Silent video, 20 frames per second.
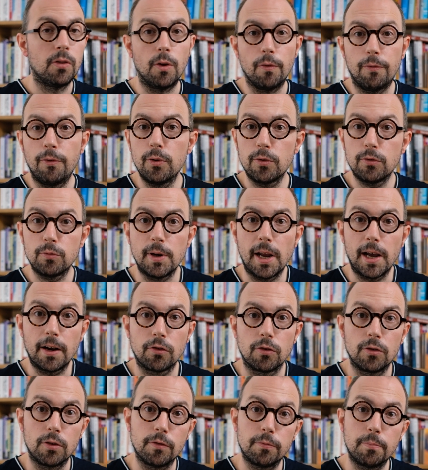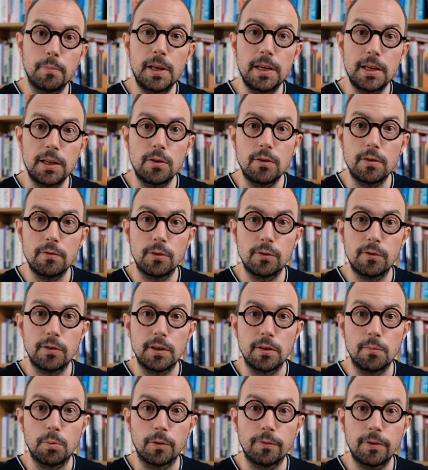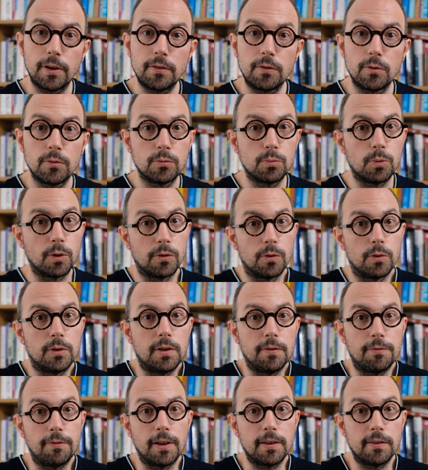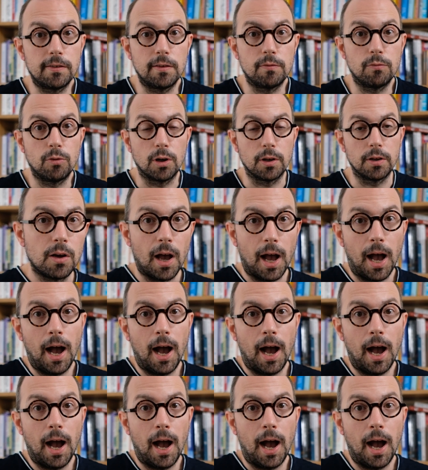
The first reaction of many university professors was a defensive one.